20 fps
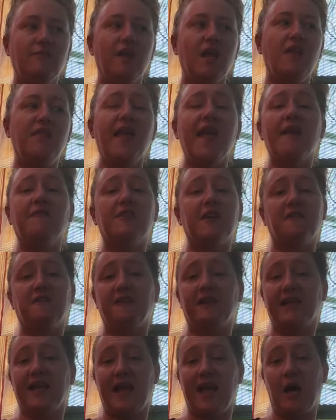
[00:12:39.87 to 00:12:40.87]
they have
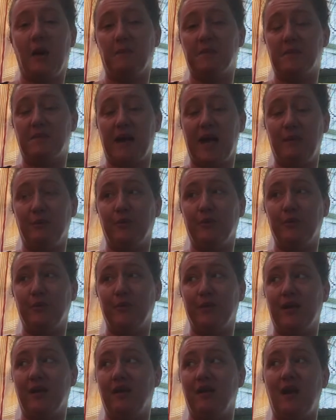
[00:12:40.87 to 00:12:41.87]
definitely helped my
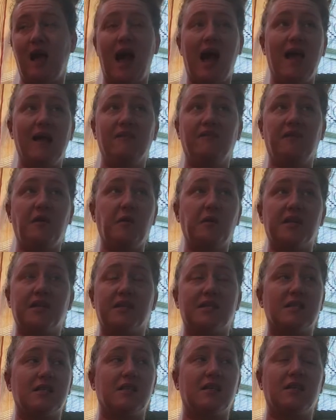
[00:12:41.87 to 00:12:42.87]
mood. I've
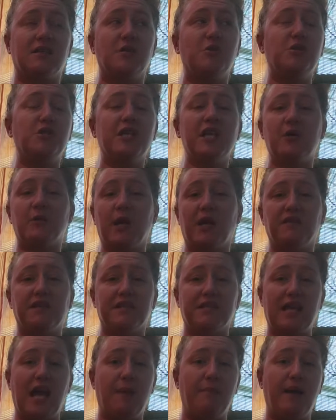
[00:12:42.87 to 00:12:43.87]
noticed usually around
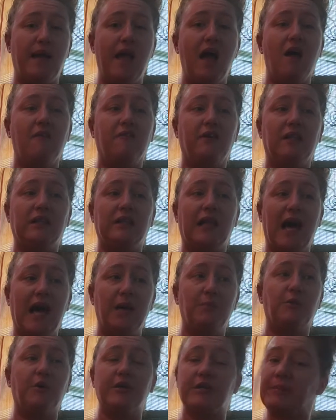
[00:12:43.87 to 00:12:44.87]
this time I have a
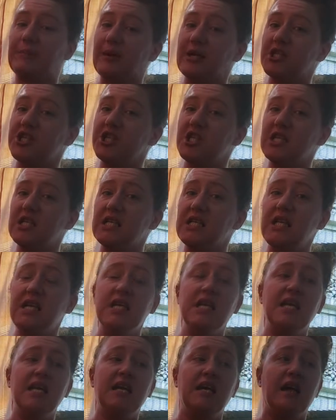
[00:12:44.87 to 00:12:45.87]
lot more depression.
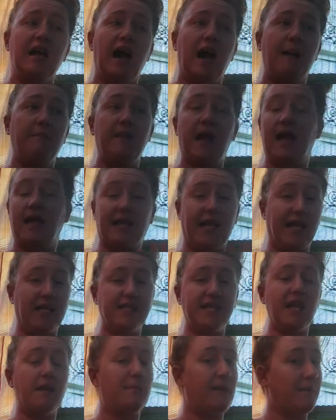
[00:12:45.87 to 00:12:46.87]
I'm not, like I
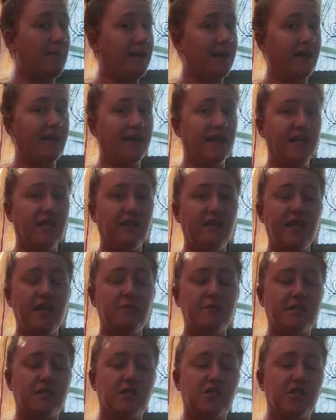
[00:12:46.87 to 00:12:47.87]
said, I'm not making any
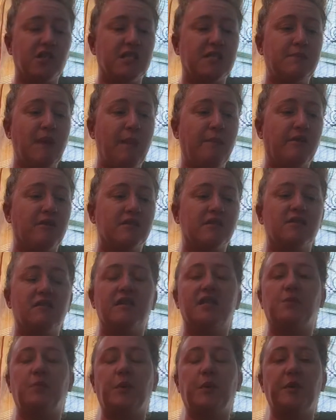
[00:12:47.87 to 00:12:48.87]
claims. It's just my personal
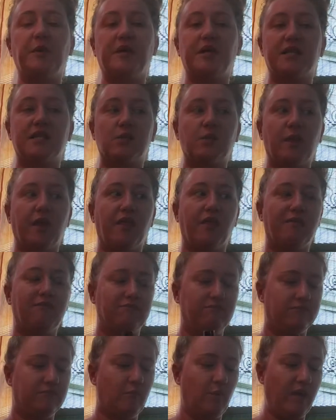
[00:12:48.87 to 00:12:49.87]
experience with
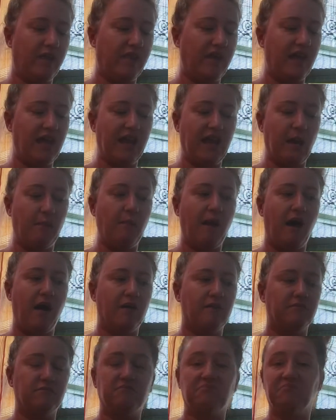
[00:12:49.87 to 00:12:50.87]
it, and I'm
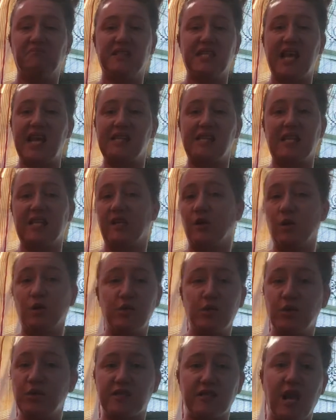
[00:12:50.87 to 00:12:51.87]
not saying that it'll
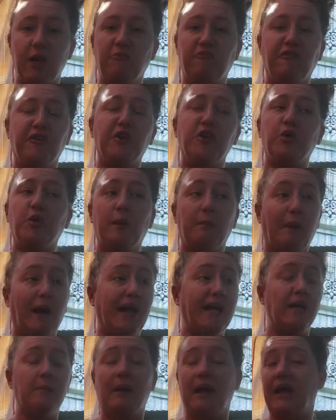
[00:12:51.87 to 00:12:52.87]
do the same for you. It
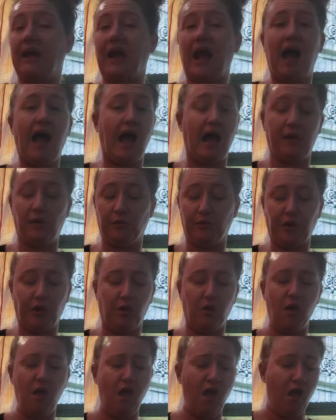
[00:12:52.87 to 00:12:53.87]
might not, I don't
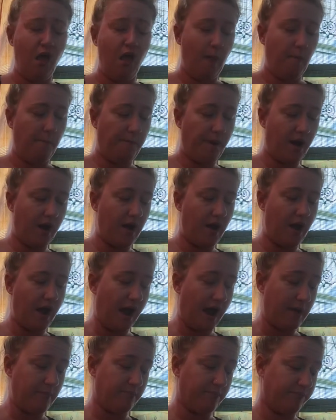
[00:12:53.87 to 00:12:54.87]
know. But
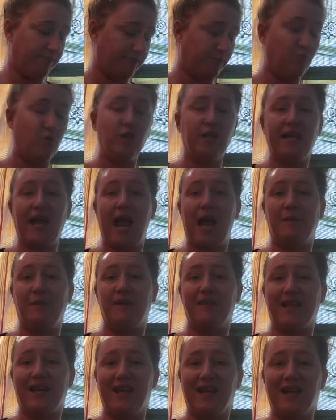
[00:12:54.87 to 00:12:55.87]
I'm really
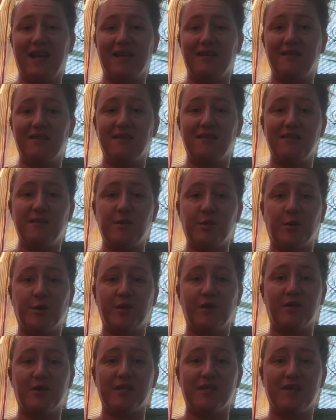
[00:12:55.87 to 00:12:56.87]
happy that I got into these
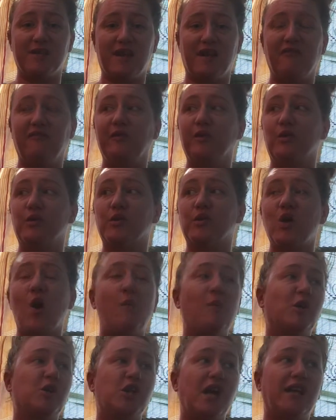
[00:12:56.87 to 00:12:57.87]
oils, and I feel
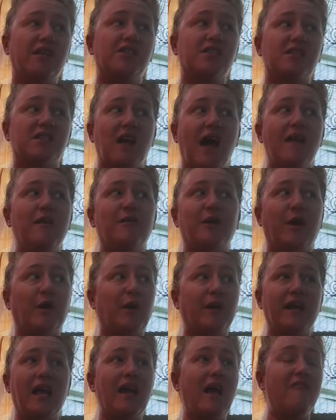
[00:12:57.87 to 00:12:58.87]
so much, I don't
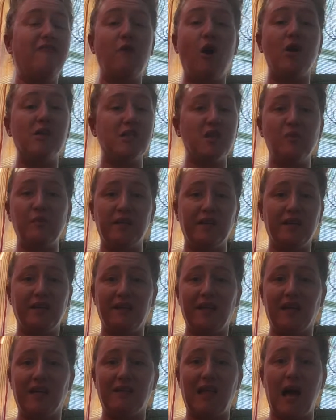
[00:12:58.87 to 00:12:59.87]
know. And I've also been
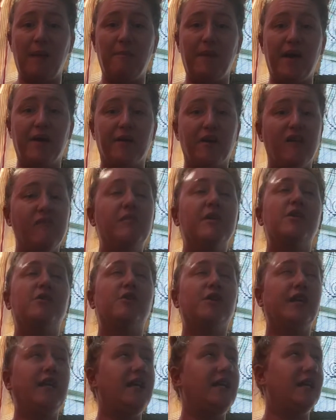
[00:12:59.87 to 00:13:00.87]
eating a lot better. I've
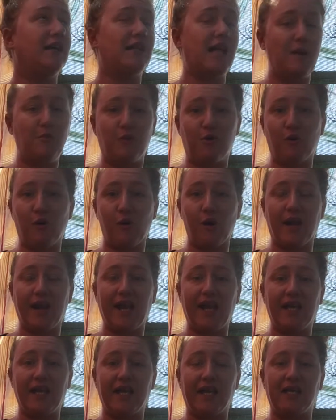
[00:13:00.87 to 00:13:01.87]
been eating a lot more
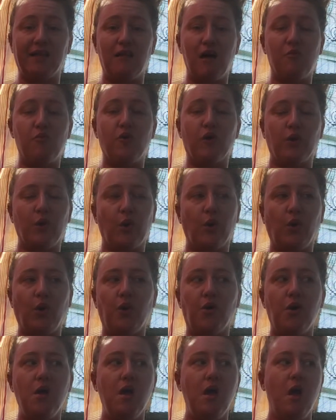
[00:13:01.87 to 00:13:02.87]
organic, a lot more
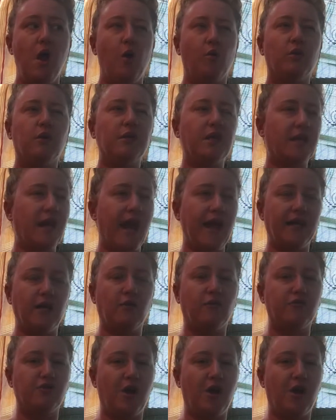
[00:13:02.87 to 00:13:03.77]
local, really kind of